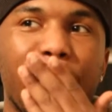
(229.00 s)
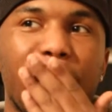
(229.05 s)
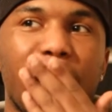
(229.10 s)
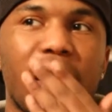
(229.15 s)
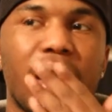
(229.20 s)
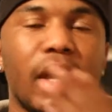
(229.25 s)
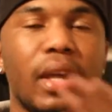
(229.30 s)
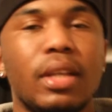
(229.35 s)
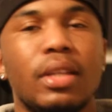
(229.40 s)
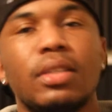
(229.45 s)

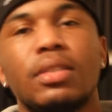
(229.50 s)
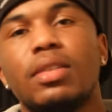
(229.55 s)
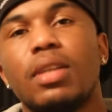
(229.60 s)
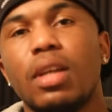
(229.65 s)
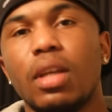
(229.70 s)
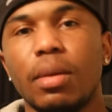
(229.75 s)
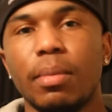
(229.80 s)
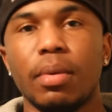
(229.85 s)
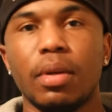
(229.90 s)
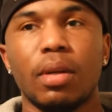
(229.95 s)
I hate to
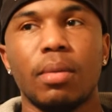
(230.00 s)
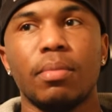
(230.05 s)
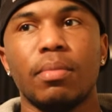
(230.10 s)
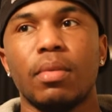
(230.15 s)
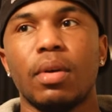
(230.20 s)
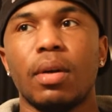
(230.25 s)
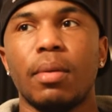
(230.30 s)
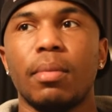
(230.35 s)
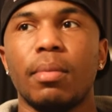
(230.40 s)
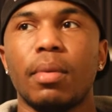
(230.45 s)
say it, but
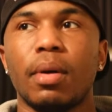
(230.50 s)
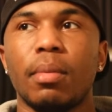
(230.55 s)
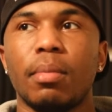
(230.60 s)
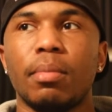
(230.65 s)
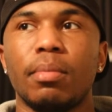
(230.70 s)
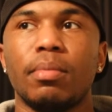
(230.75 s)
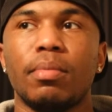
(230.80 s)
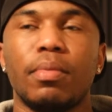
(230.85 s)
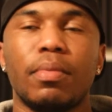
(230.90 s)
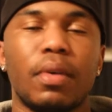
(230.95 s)

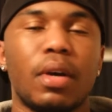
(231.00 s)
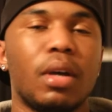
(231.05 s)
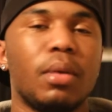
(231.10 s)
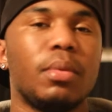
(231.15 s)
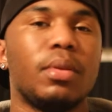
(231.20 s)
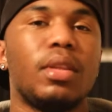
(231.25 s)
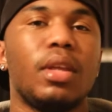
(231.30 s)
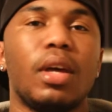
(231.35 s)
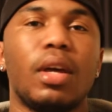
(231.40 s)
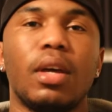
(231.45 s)
I'm fine
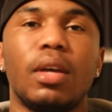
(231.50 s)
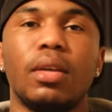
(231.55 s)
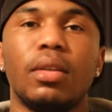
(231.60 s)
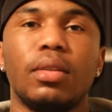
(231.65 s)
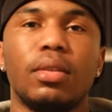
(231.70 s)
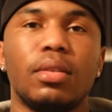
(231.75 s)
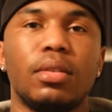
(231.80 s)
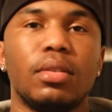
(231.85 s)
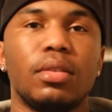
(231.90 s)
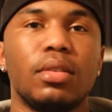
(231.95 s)
with that,
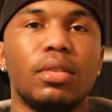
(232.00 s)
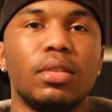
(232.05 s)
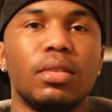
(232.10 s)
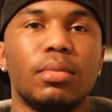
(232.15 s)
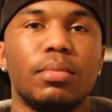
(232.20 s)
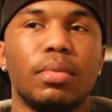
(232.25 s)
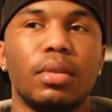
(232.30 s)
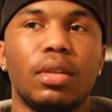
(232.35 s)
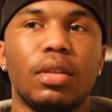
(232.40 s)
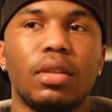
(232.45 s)

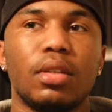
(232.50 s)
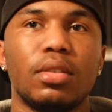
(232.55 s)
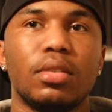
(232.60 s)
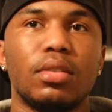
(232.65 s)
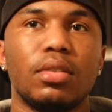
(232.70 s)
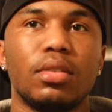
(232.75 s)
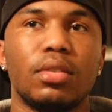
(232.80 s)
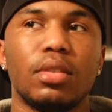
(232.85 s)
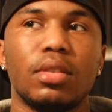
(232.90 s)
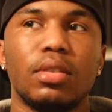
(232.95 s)

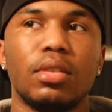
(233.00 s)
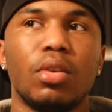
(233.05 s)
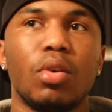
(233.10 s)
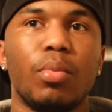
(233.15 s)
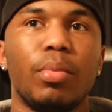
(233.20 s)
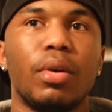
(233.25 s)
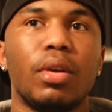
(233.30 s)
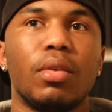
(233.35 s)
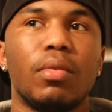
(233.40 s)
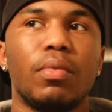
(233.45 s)
because it's
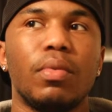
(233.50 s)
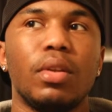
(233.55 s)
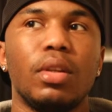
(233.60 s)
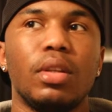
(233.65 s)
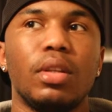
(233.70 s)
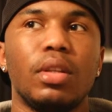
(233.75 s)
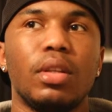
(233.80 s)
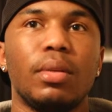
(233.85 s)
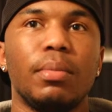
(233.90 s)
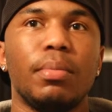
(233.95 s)
no better
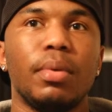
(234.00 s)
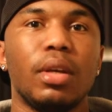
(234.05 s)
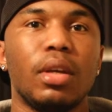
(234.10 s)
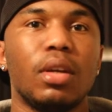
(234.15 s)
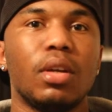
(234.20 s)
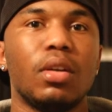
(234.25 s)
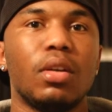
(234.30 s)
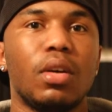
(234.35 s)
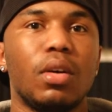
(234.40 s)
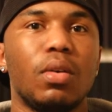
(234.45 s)
feeling than
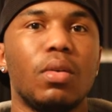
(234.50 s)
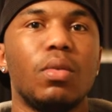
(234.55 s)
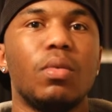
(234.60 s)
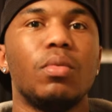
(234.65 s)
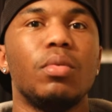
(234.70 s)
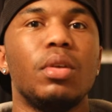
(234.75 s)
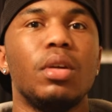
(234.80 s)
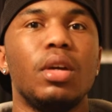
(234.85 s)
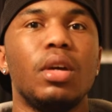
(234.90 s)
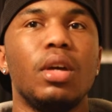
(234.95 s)
being
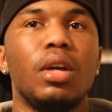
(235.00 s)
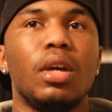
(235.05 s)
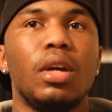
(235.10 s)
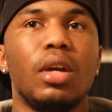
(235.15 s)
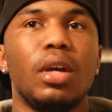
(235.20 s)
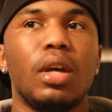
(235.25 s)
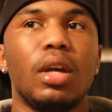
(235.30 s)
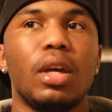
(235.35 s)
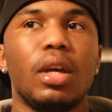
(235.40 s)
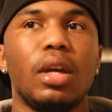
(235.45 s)
alone
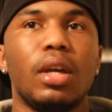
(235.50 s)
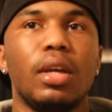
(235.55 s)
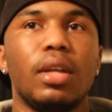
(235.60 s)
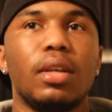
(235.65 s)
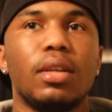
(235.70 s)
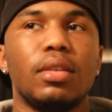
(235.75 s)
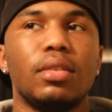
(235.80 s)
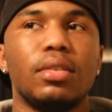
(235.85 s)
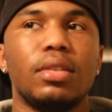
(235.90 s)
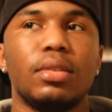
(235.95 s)

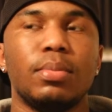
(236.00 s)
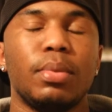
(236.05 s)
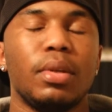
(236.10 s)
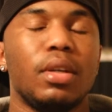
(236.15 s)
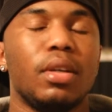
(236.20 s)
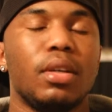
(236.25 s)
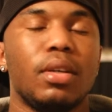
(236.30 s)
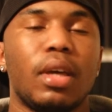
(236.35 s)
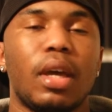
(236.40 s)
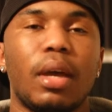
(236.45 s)
and just
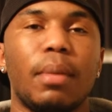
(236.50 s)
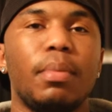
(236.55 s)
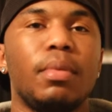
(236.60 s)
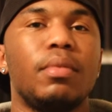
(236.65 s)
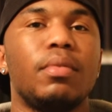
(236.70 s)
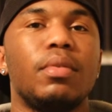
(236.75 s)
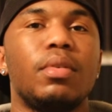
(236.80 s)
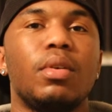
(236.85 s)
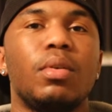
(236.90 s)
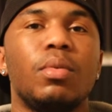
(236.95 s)
being
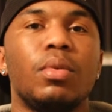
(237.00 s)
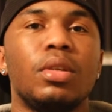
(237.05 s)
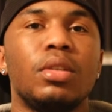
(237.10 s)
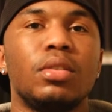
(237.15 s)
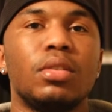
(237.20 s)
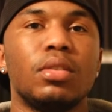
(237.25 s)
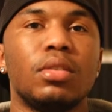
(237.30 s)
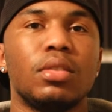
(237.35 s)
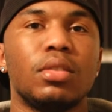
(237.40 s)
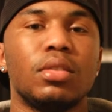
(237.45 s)
happy for no
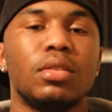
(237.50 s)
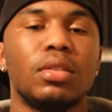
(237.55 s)
reason.